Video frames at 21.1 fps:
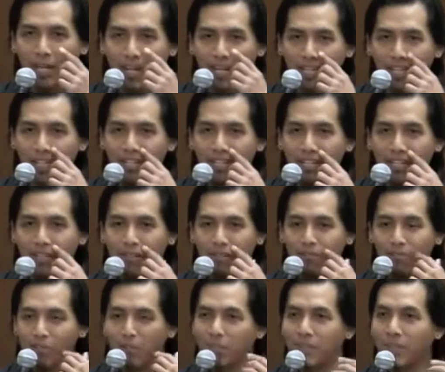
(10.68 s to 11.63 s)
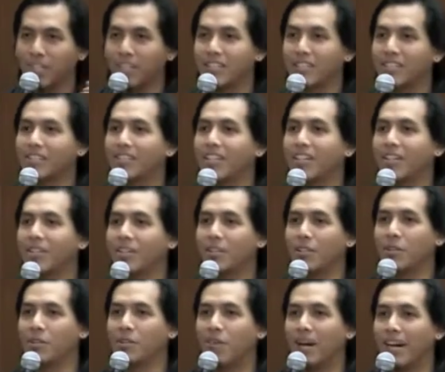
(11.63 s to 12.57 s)
my peers that are
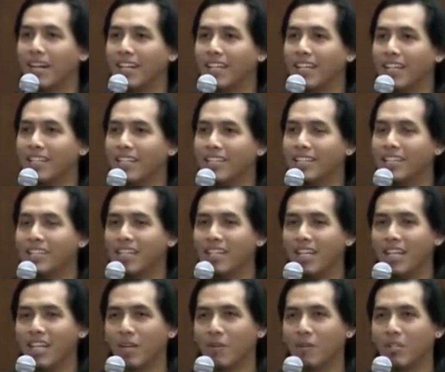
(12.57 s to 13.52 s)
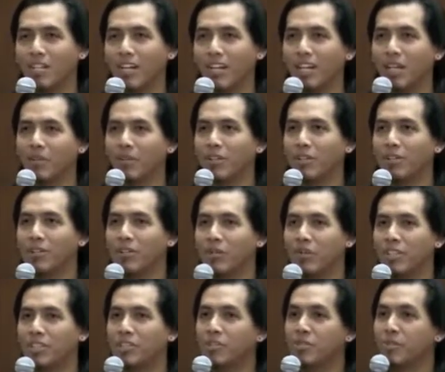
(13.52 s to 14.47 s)
my age, and we talk about
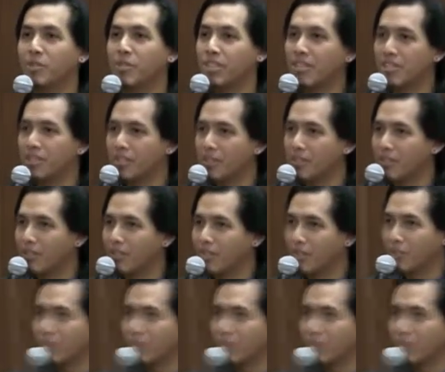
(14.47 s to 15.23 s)
what's traditional